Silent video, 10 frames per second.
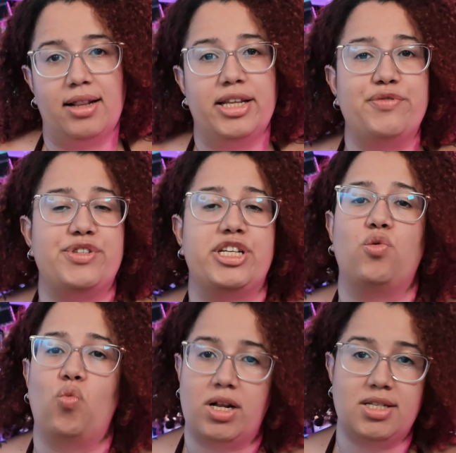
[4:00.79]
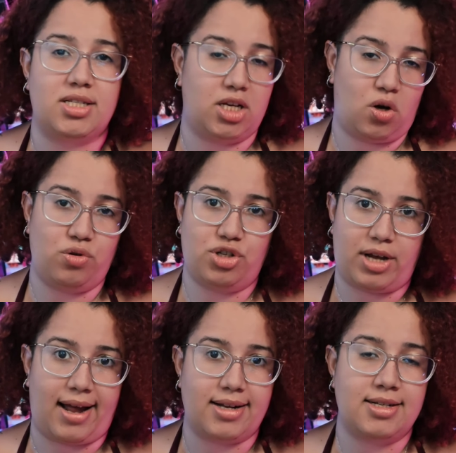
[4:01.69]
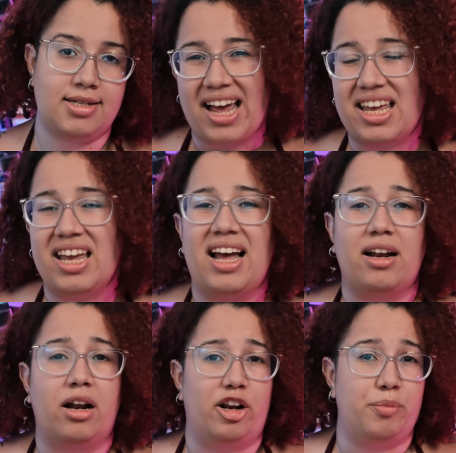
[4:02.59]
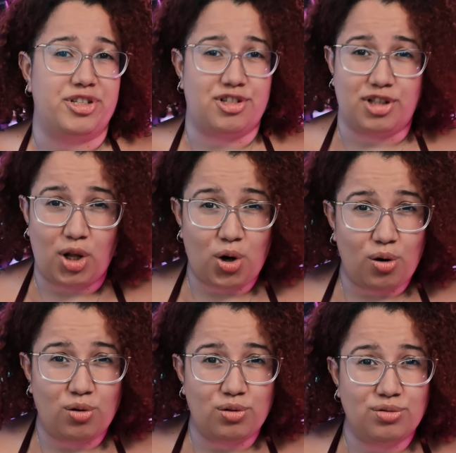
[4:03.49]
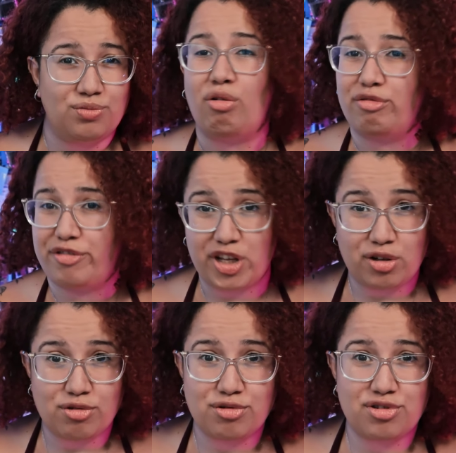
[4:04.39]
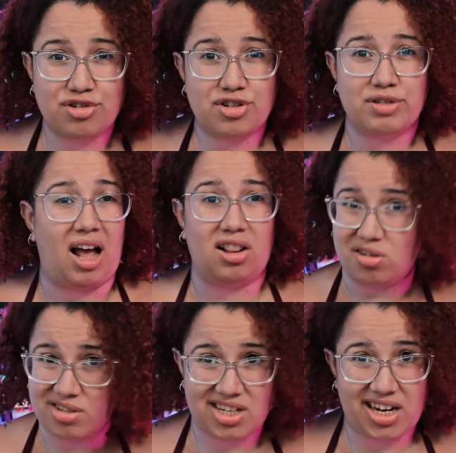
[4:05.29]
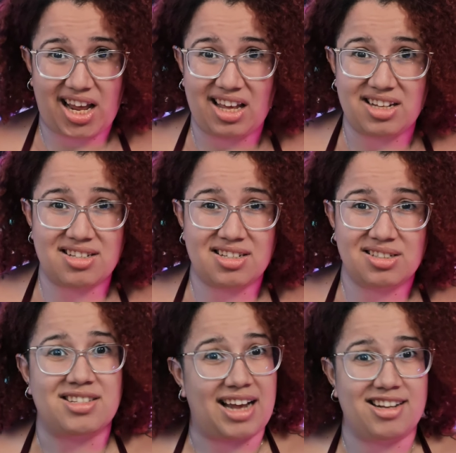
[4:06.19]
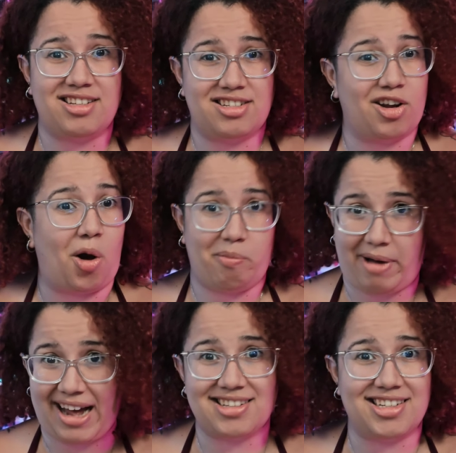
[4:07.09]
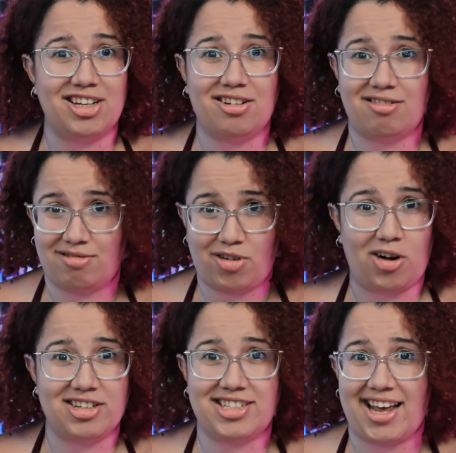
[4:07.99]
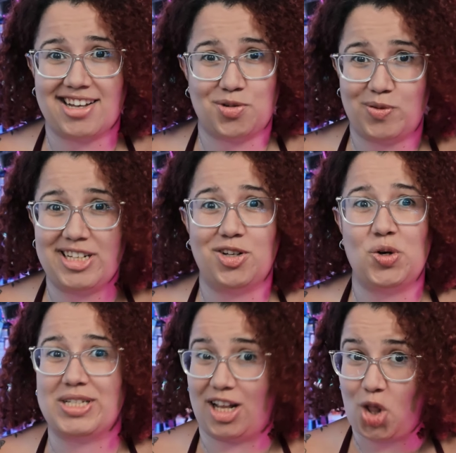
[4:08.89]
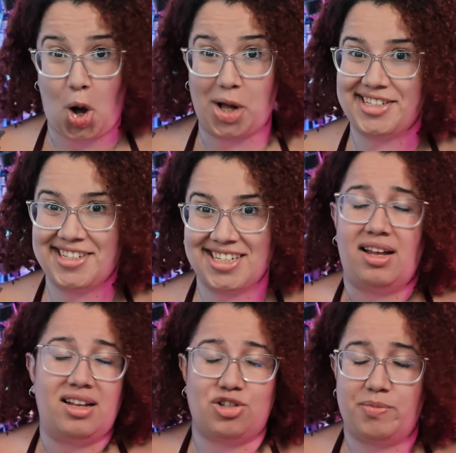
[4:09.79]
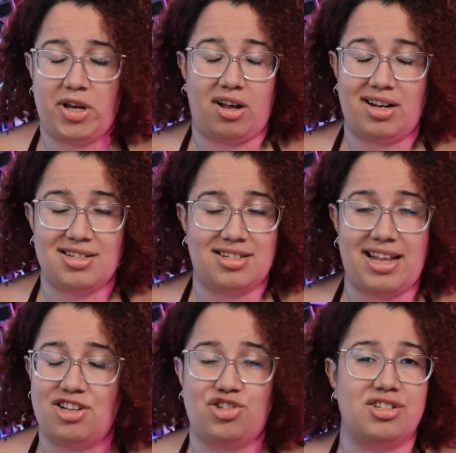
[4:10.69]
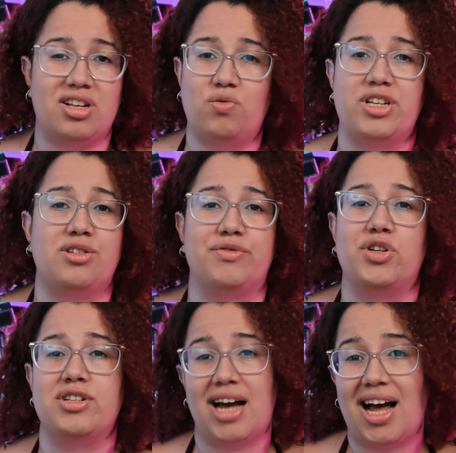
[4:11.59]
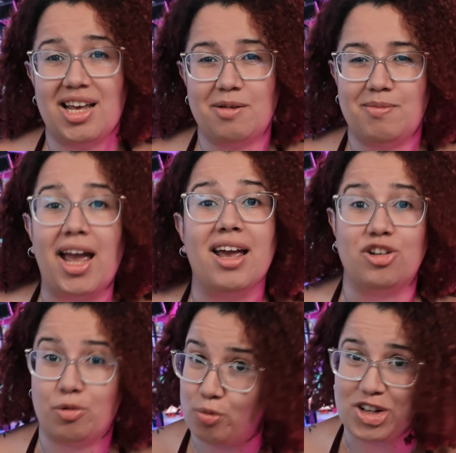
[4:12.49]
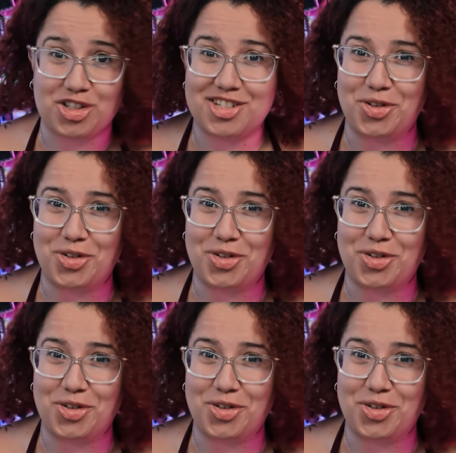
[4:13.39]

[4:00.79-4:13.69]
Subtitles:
lives in one single chat, I can get a little bit slow, confused, hallucinate, start compacting context windows a lot. And to be honest, that is just a waste of your time and your precious